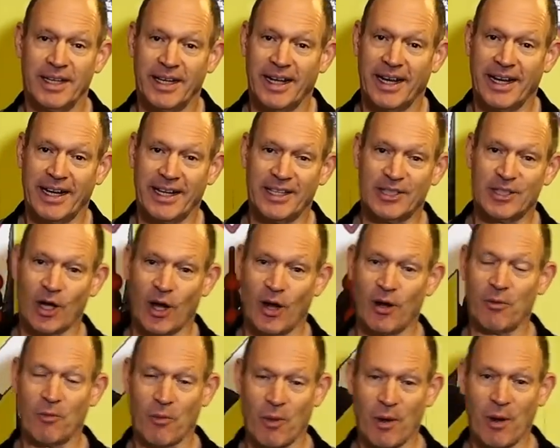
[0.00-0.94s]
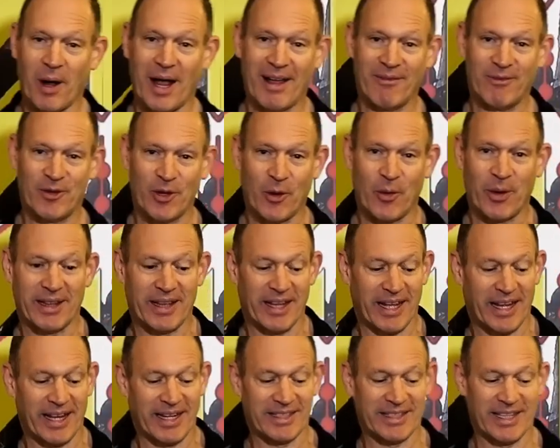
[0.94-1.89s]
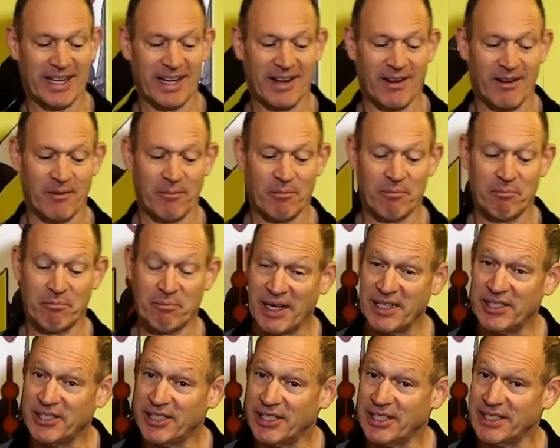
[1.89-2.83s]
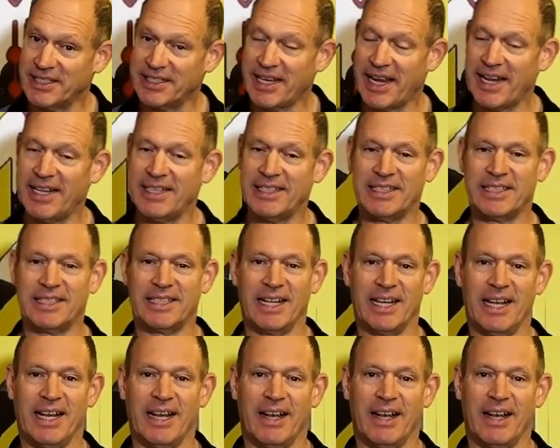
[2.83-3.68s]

in its own way of doing things in a budget sense,